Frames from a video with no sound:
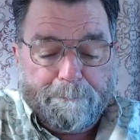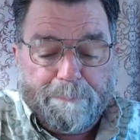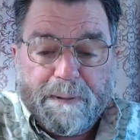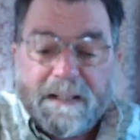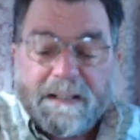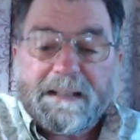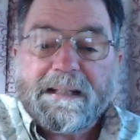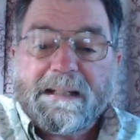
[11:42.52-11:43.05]

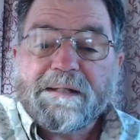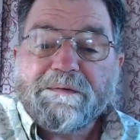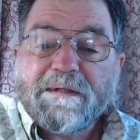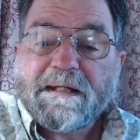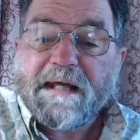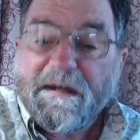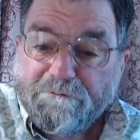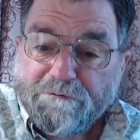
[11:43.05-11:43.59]
But in
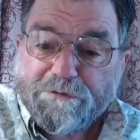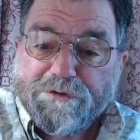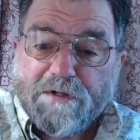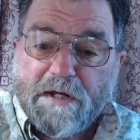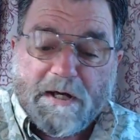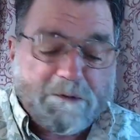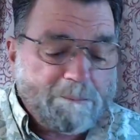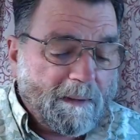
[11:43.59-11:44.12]
the
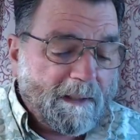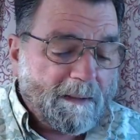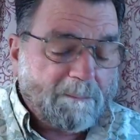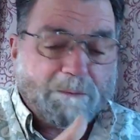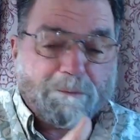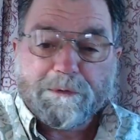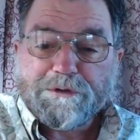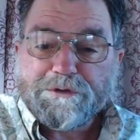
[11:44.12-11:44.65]
Emphasized
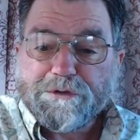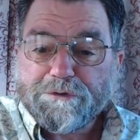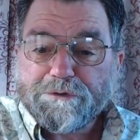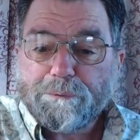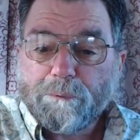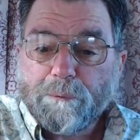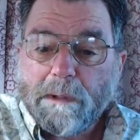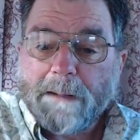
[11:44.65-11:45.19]
Bible, which
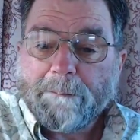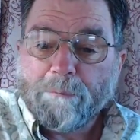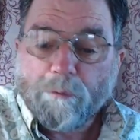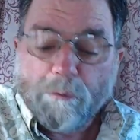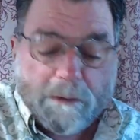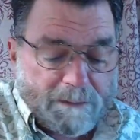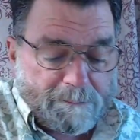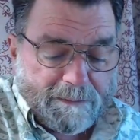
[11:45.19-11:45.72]
is, I'm
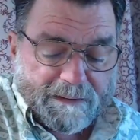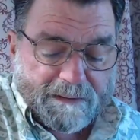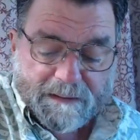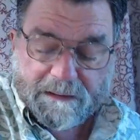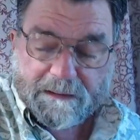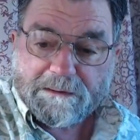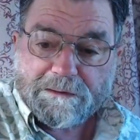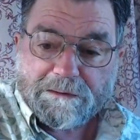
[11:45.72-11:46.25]
really
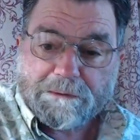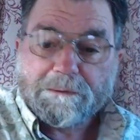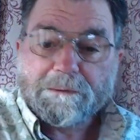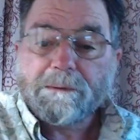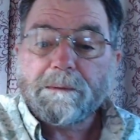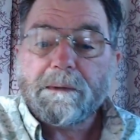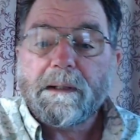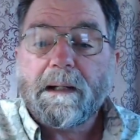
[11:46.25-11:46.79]
beginning
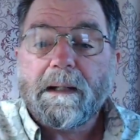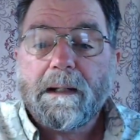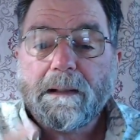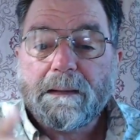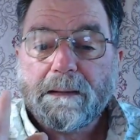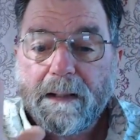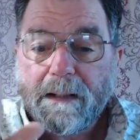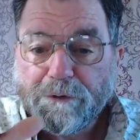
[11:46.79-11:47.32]
to
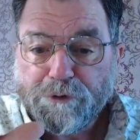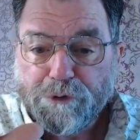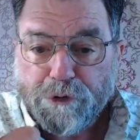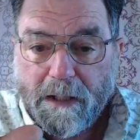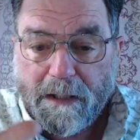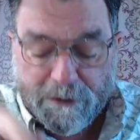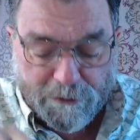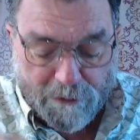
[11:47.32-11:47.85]
uh,
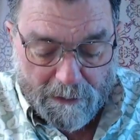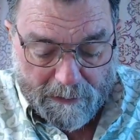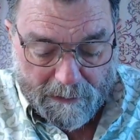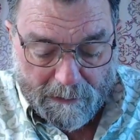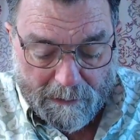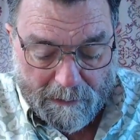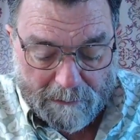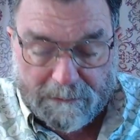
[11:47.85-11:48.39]
in,
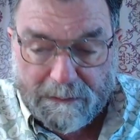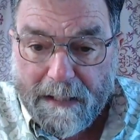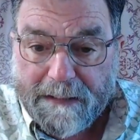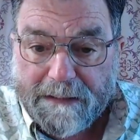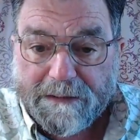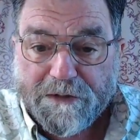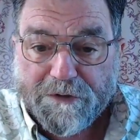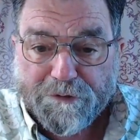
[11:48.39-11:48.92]
uh,
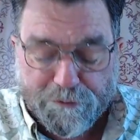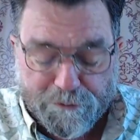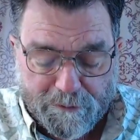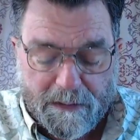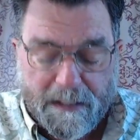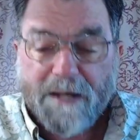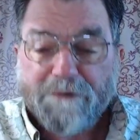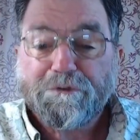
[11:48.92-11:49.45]
like this
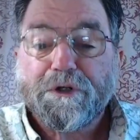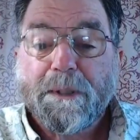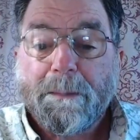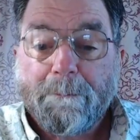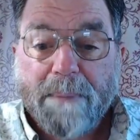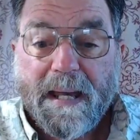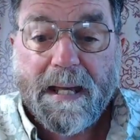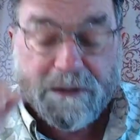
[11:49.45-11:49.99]
as a
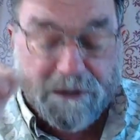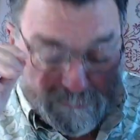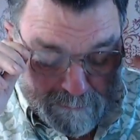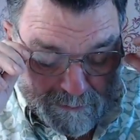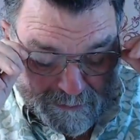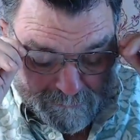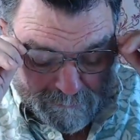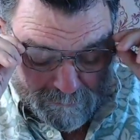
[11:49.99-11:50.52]

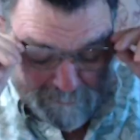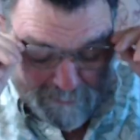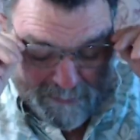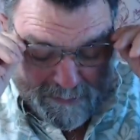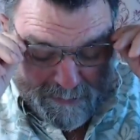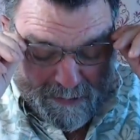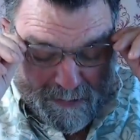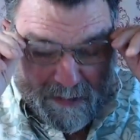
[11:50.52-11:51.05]
companion Bible,
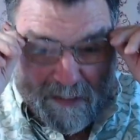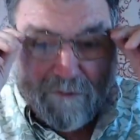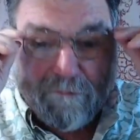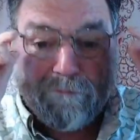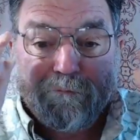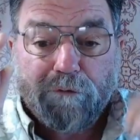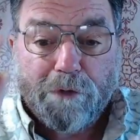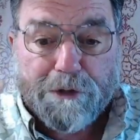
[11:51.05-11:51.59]

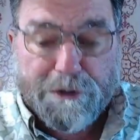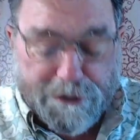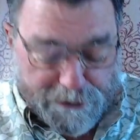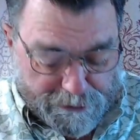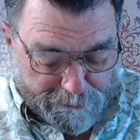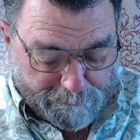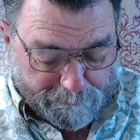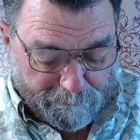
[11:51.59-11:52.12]

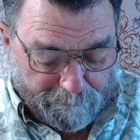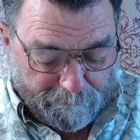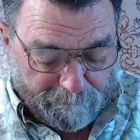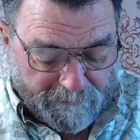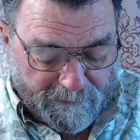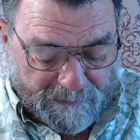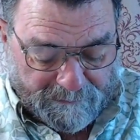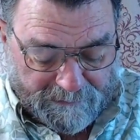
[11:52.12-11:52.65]
verse
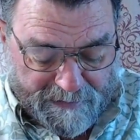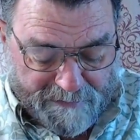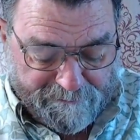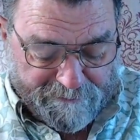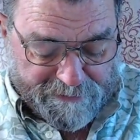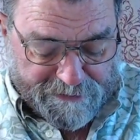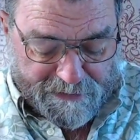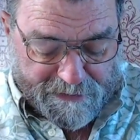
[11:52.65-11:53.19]

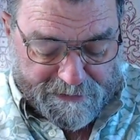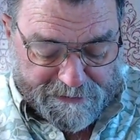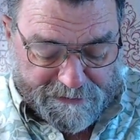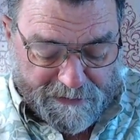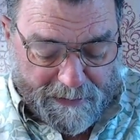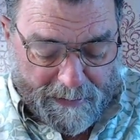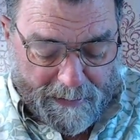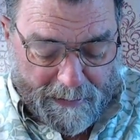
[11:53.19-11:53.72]
eleven
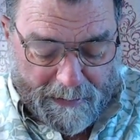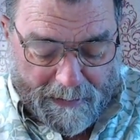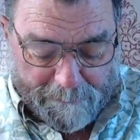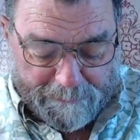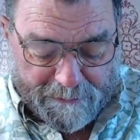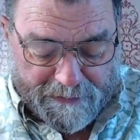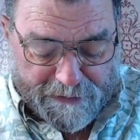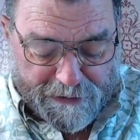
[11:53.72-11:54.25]
says,
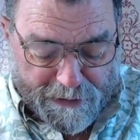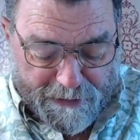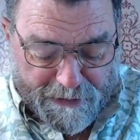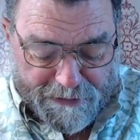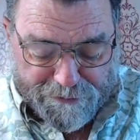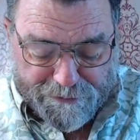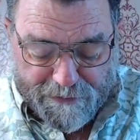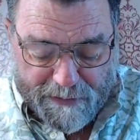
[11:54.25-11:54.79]
and
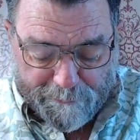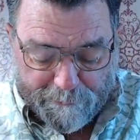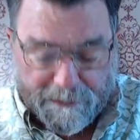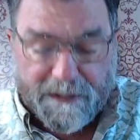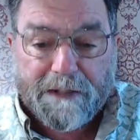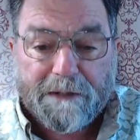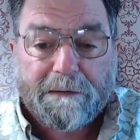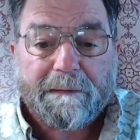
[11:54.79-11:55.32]
because they
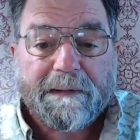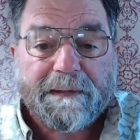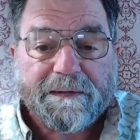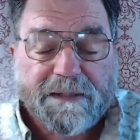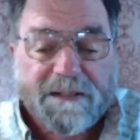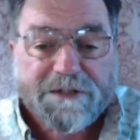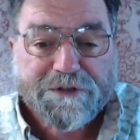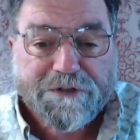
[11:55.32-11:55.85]
were
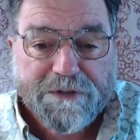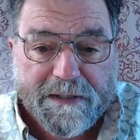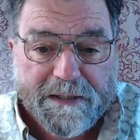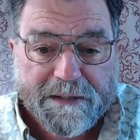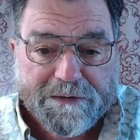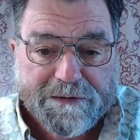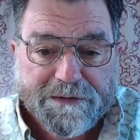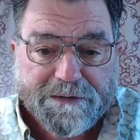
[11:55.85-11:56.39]
hearing these
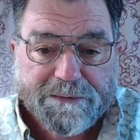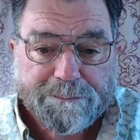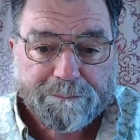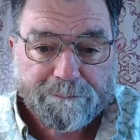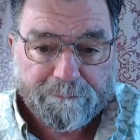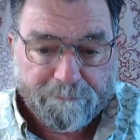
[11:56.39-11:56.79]
things,